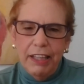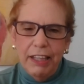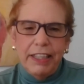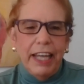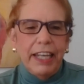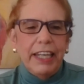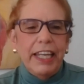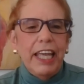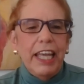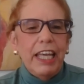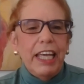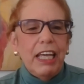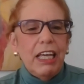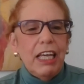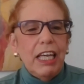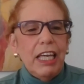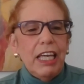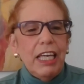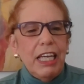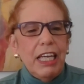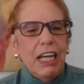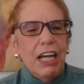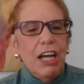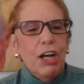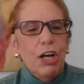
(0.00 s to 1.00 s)
then
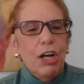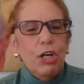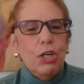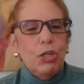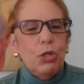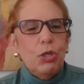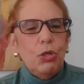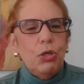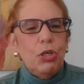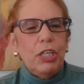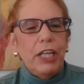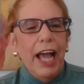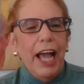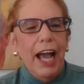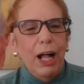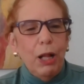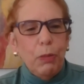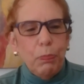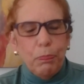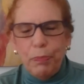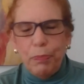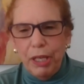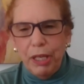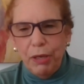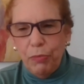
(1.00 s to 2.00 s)
he could
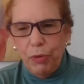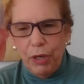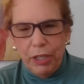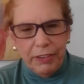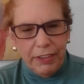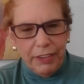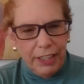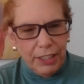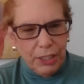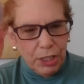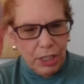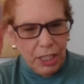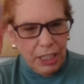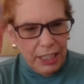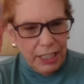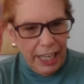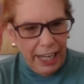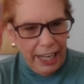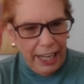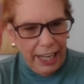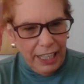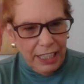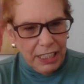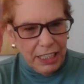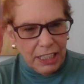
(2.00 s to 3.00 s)
help me with this
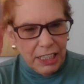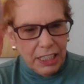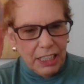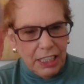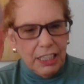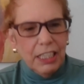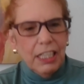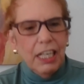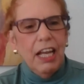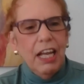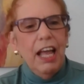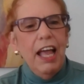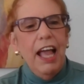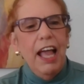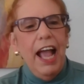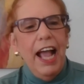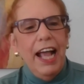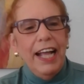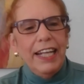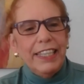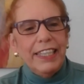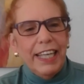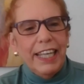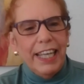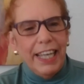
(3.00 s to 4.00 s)
class
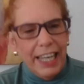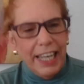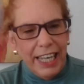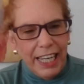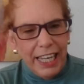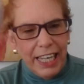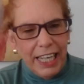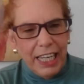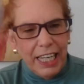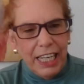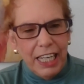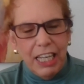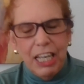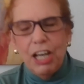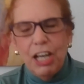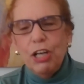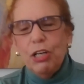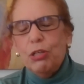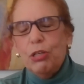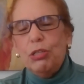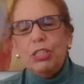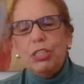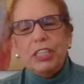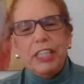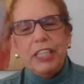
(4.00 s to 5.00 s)
and he
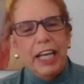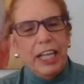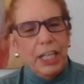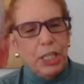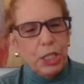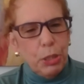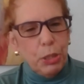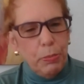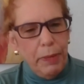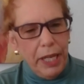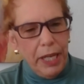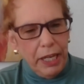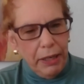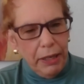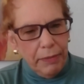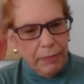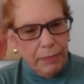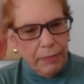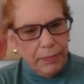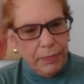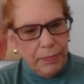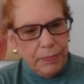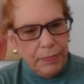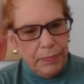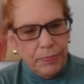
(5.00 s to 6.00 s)
could teach me.
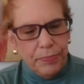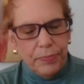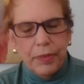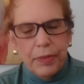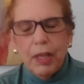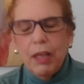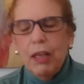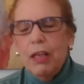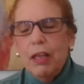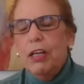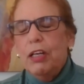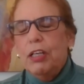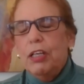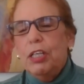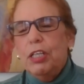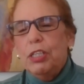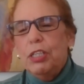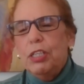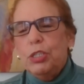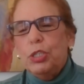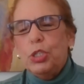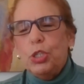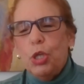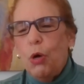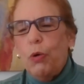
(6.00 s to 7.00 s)

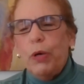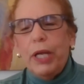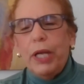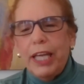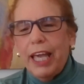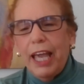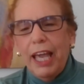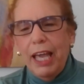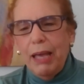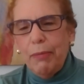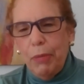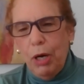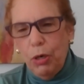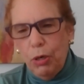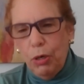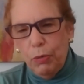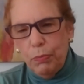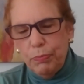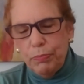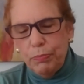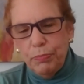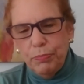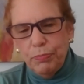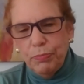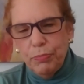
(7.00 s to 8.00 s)
So he came
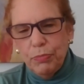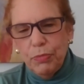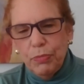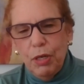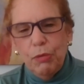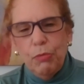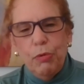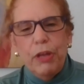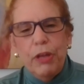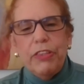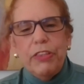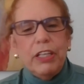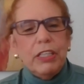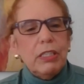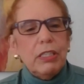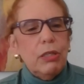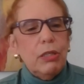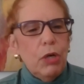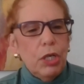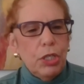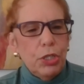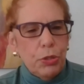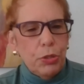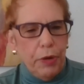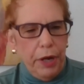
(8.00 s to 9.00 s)
home with his
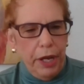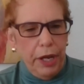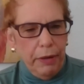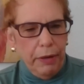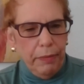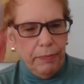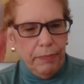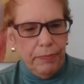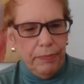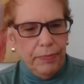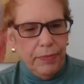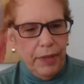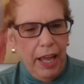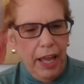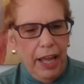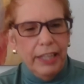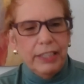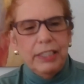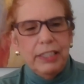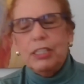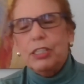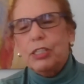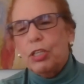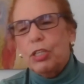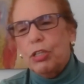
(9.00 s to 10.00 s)
laundry
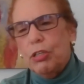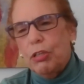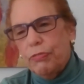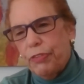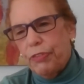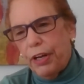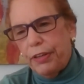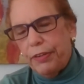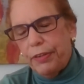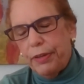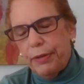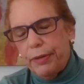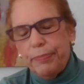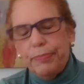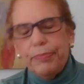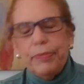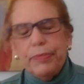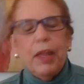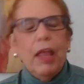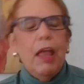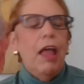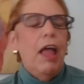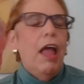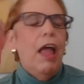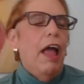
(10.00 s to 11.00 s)
and his girlfriend.
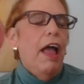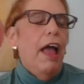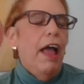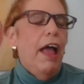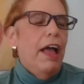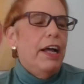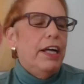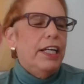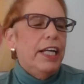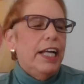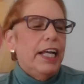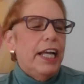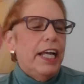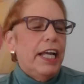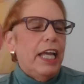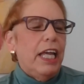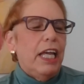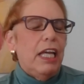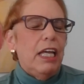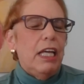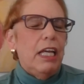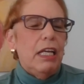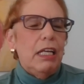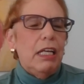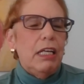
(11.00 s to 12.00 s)

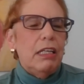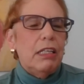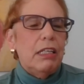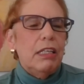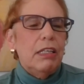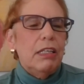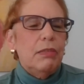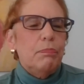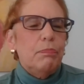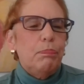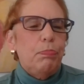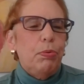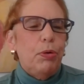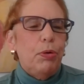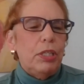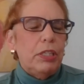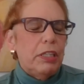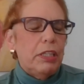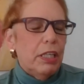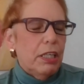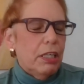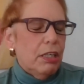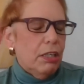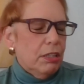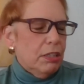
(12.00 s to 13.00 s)
He
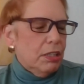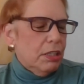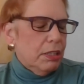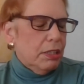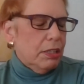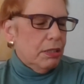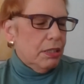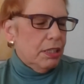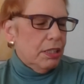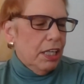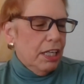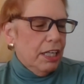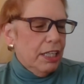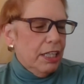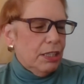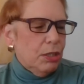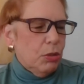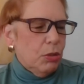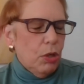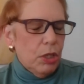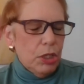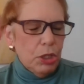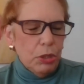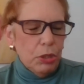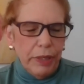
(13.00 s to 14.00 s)
put the, the
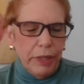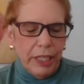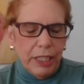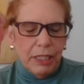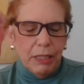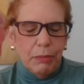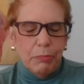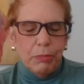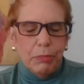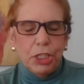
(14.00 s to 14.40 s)
laundry in the